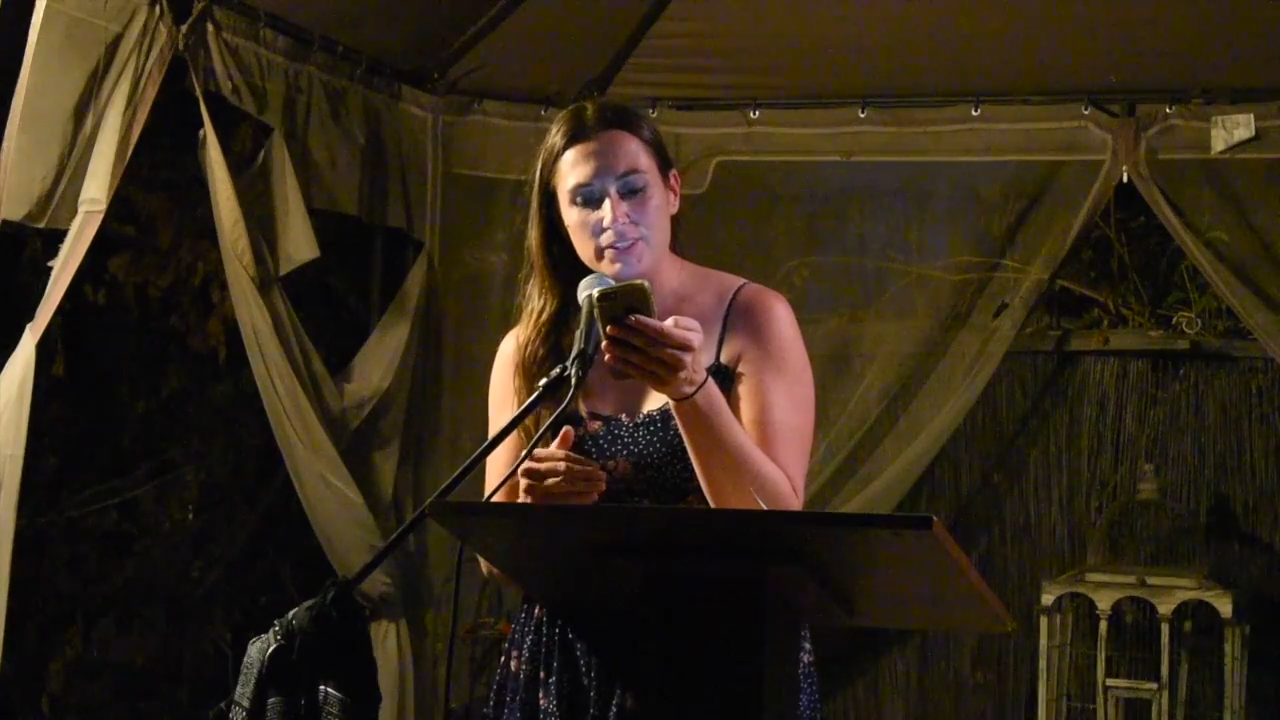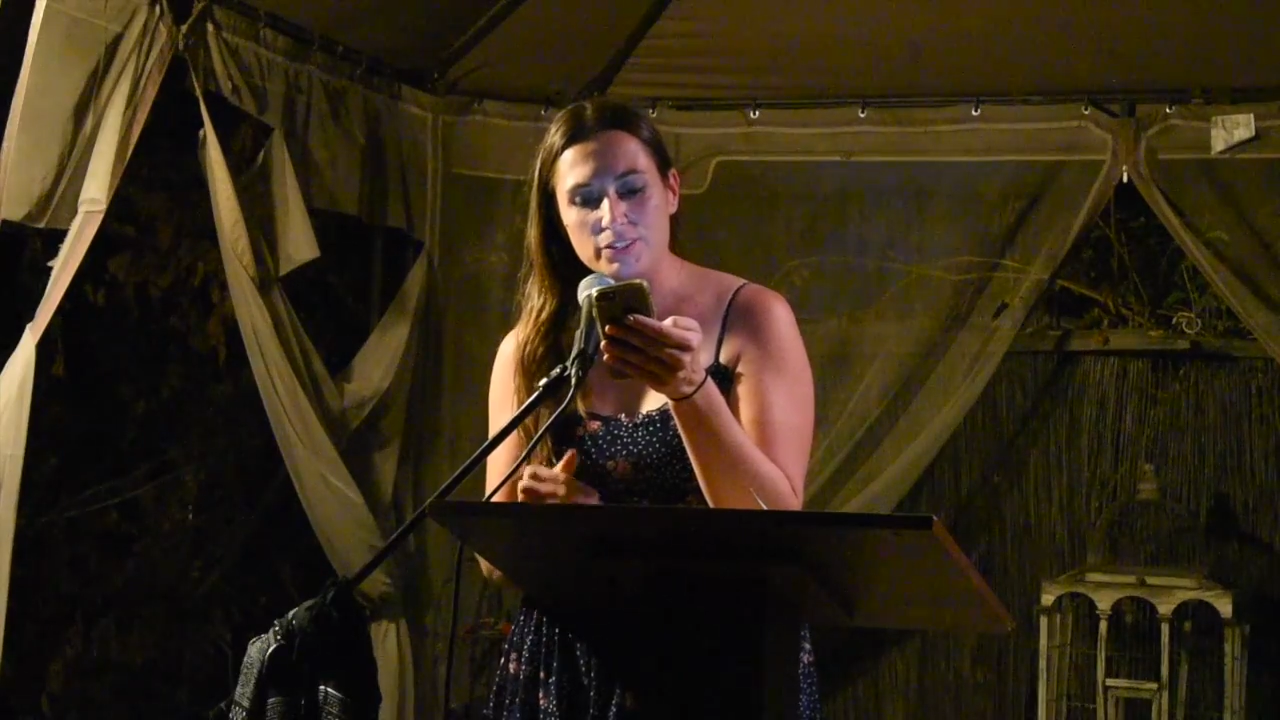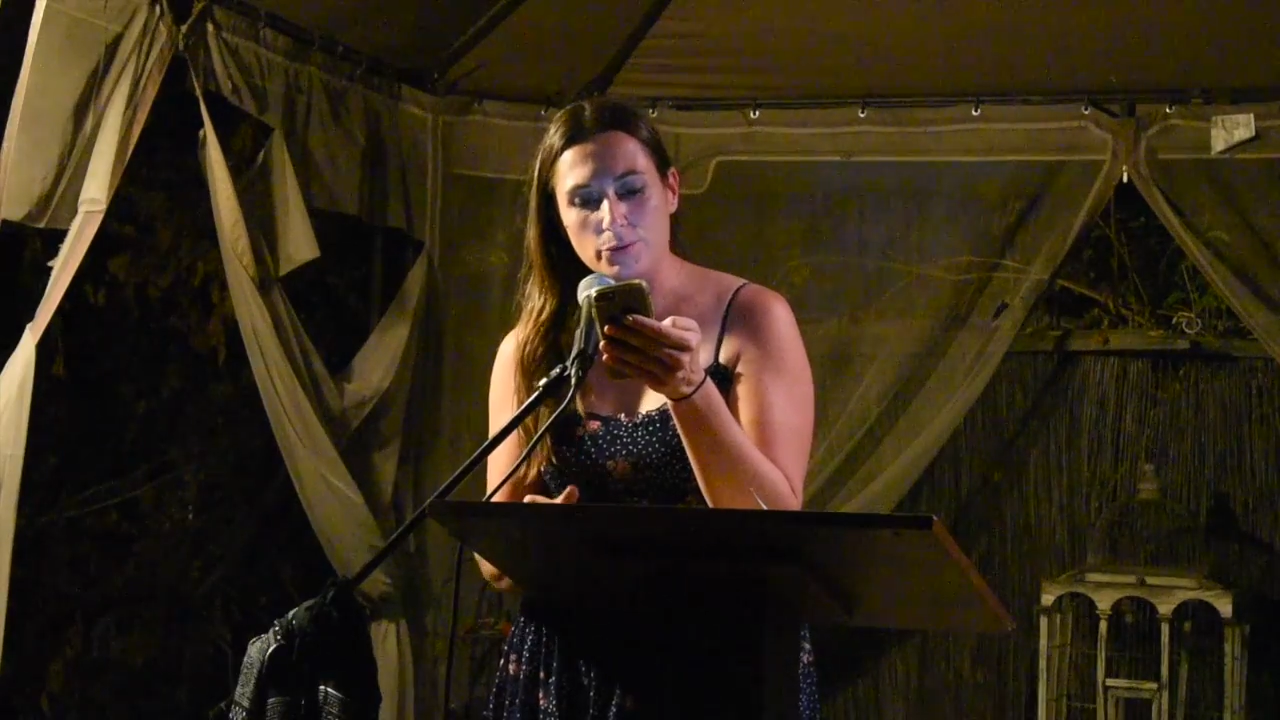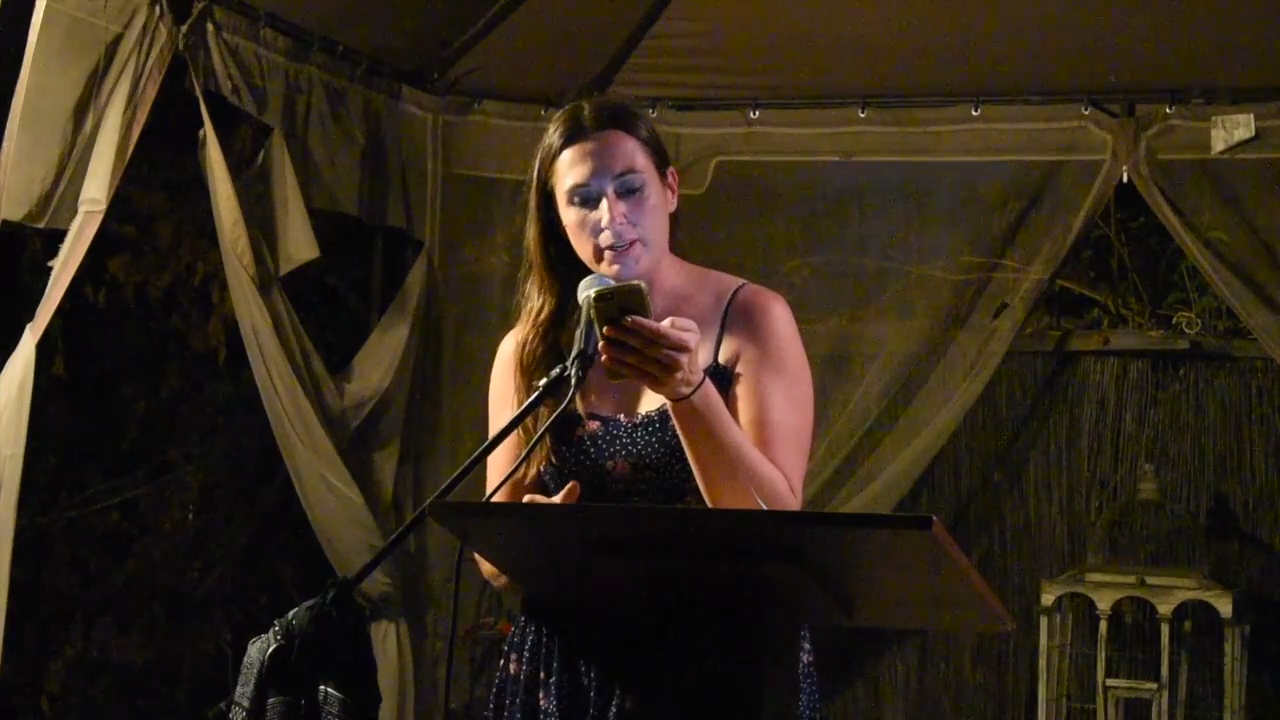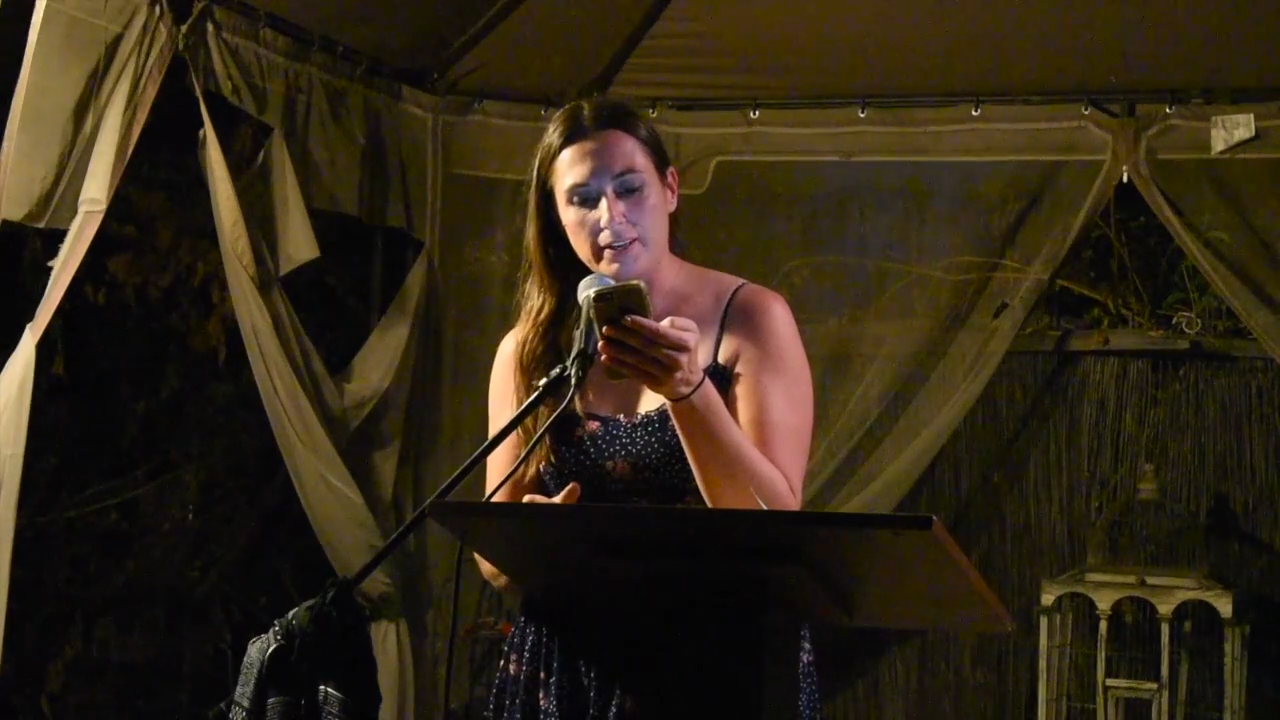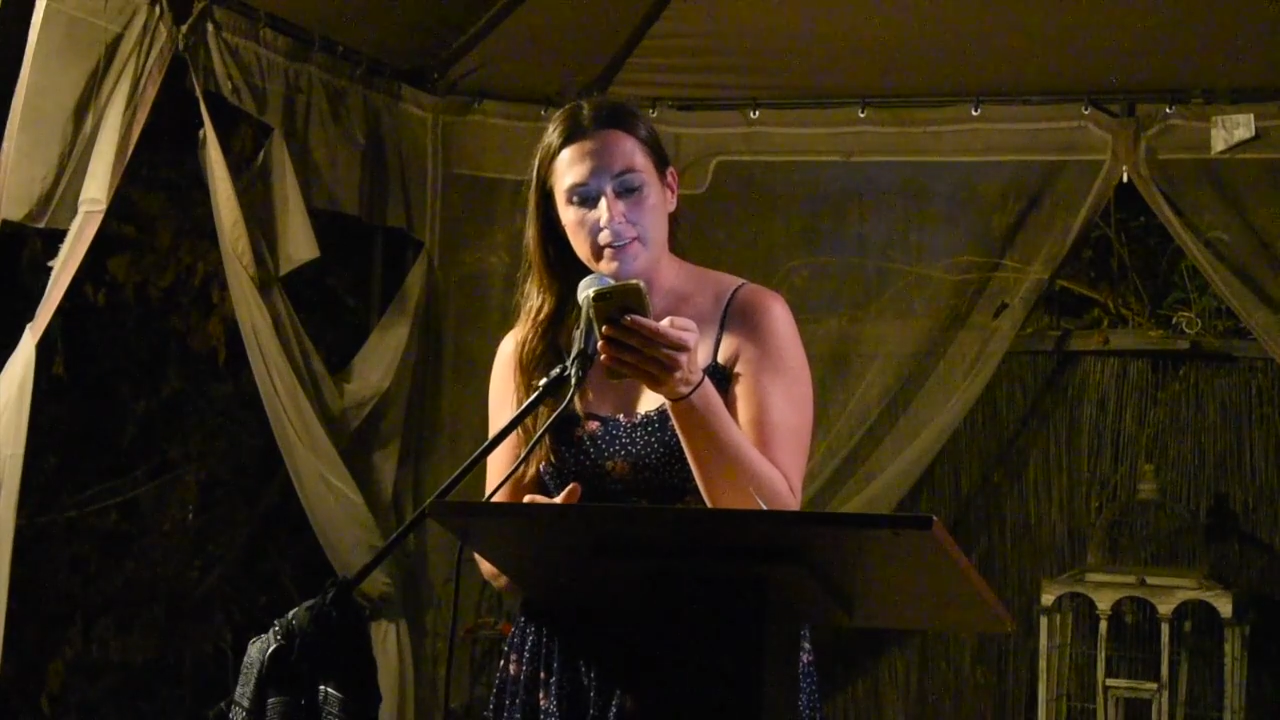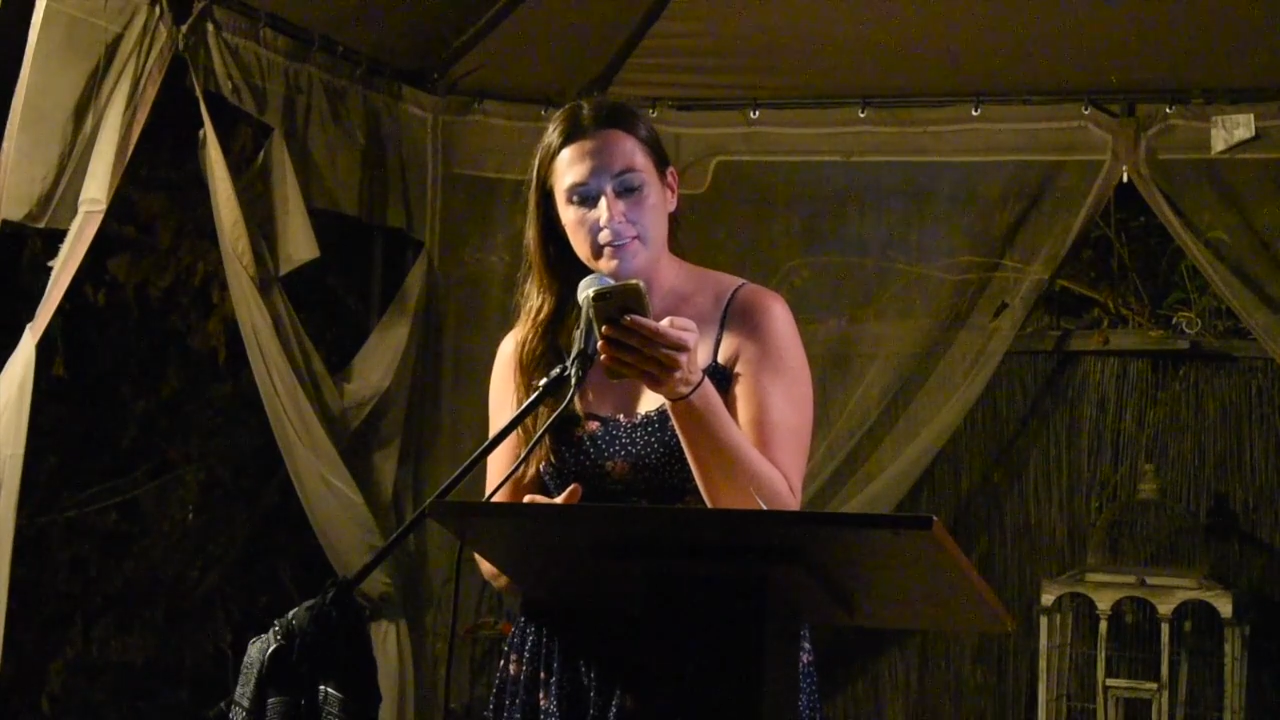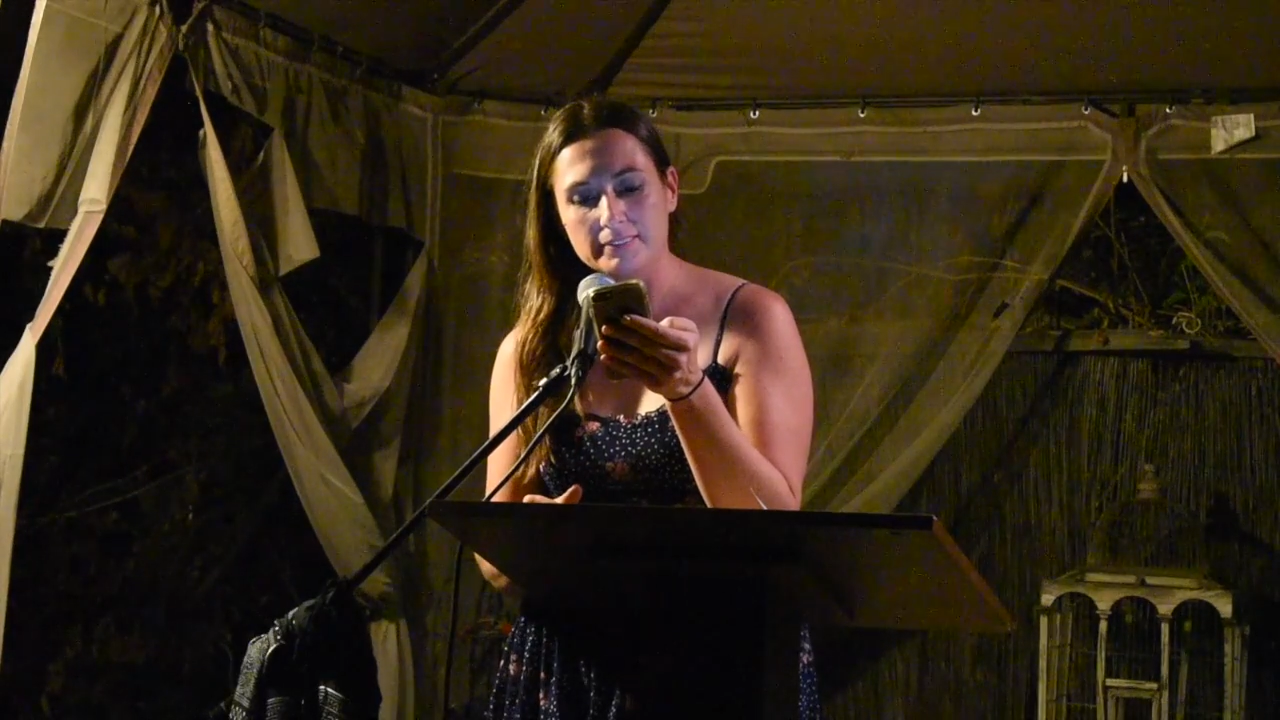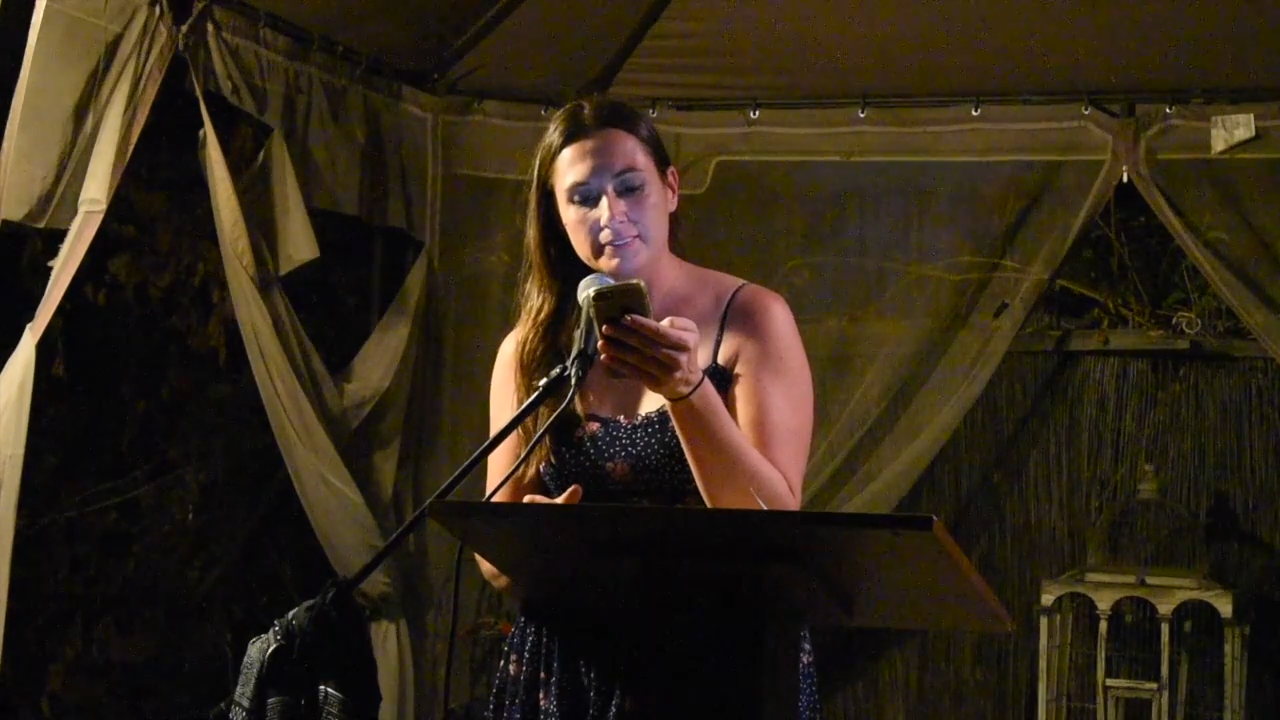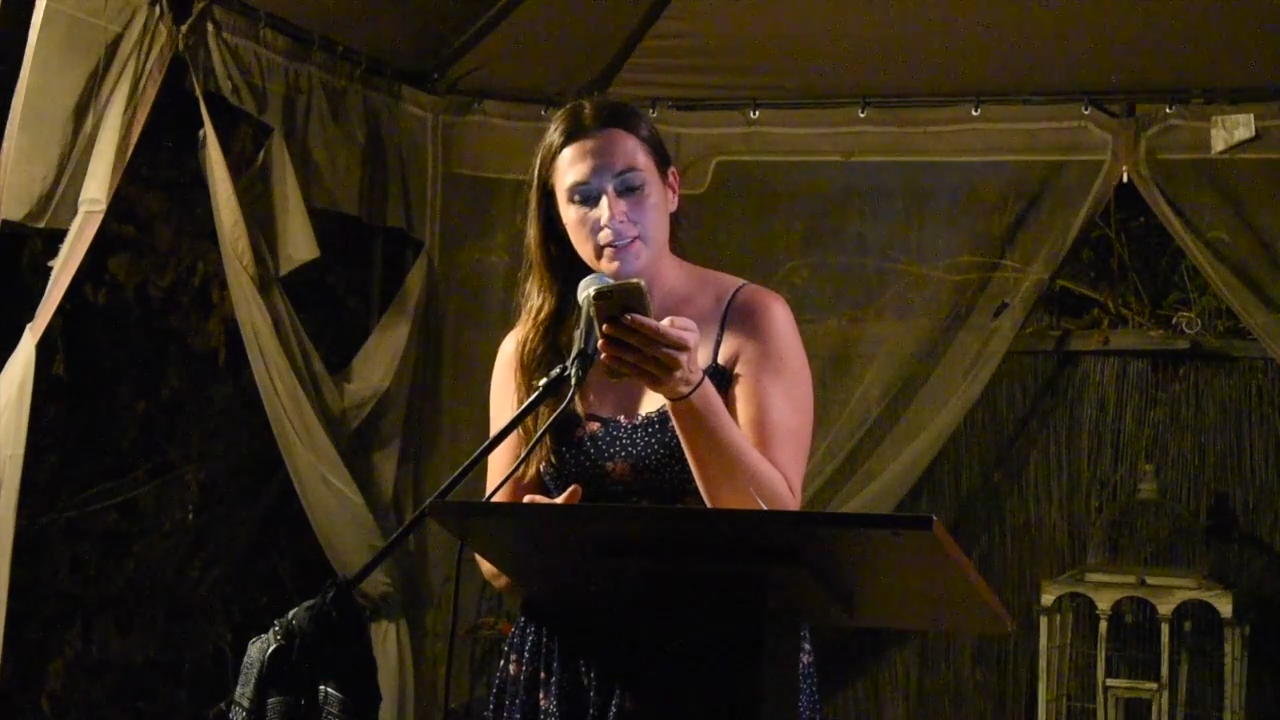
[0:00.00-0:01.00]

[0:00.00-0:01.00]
soil,